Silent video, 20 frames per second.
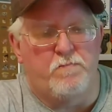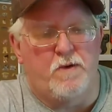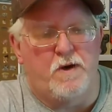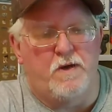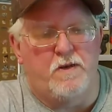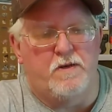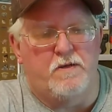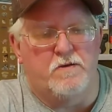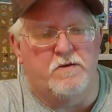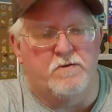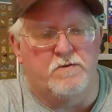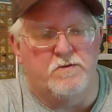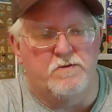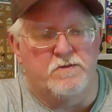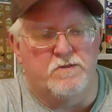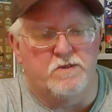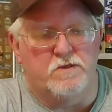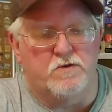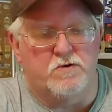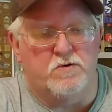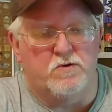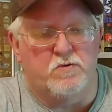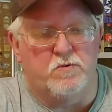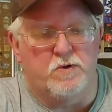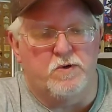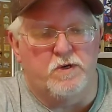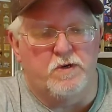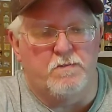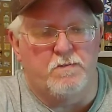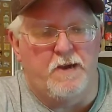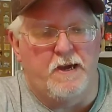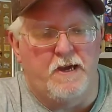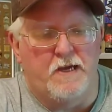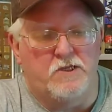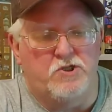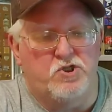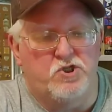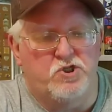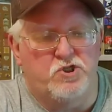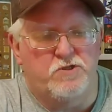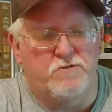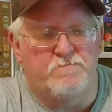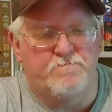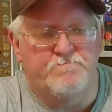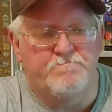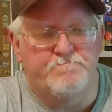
bottles that are going to match